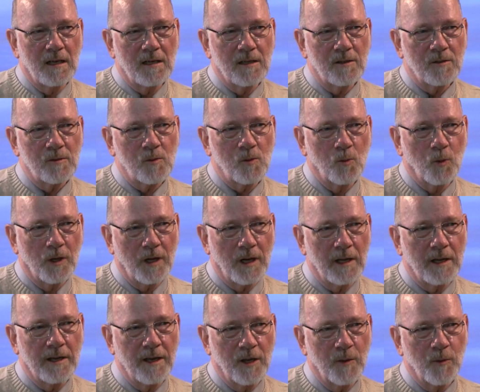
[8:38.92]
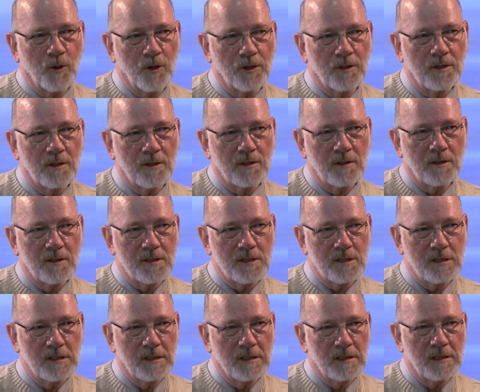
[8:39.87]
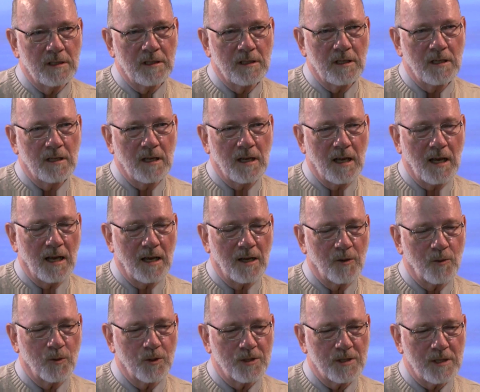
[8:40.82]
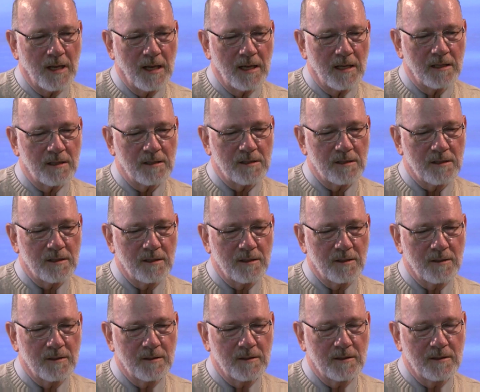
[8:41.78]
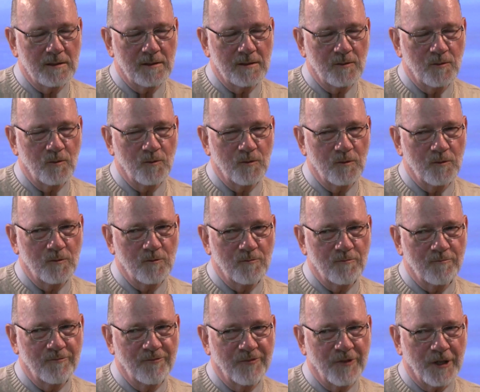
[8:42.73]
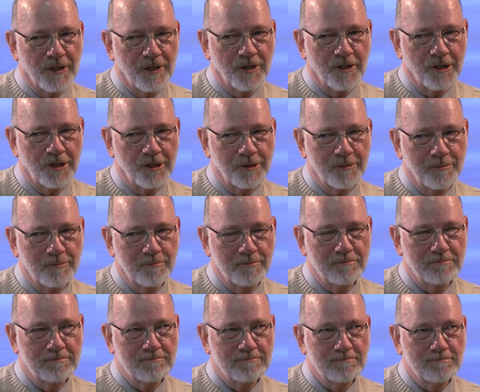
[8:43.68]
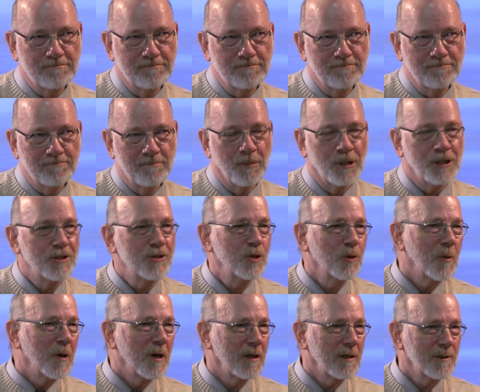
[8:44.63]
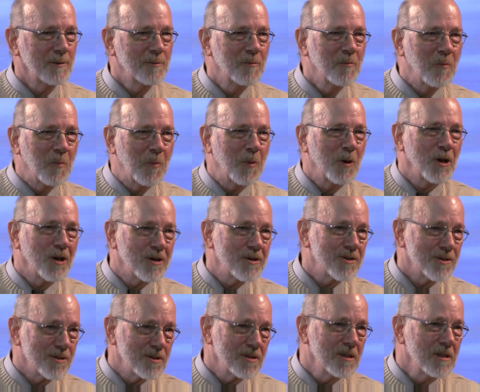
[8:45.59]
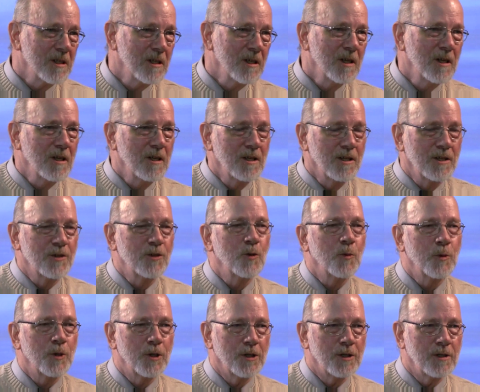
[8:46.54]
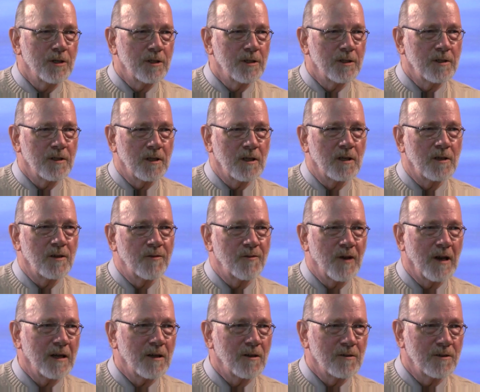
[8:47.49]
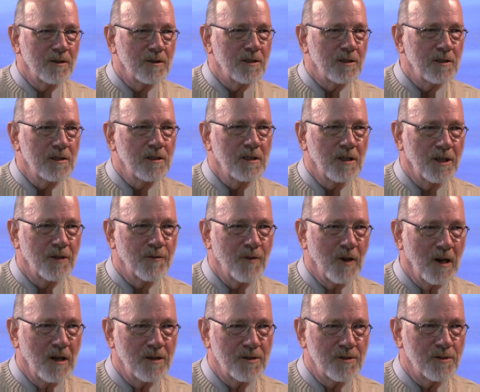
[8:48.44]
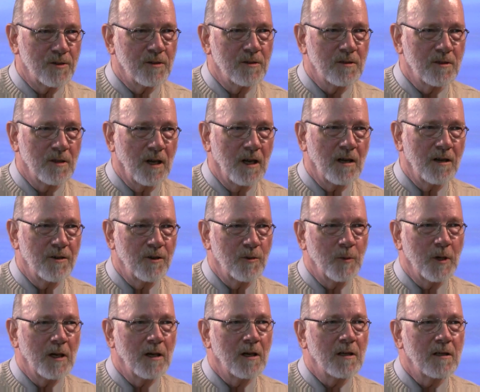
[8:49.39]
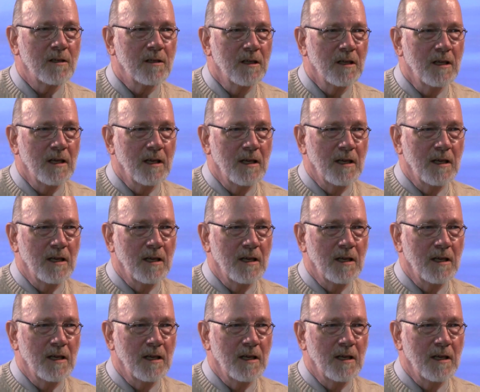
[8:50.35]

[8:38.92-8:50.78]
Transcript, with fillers: Uh, when I came on the scene, I was asked very much to my pleasure to be a faculty advisor to Out and About.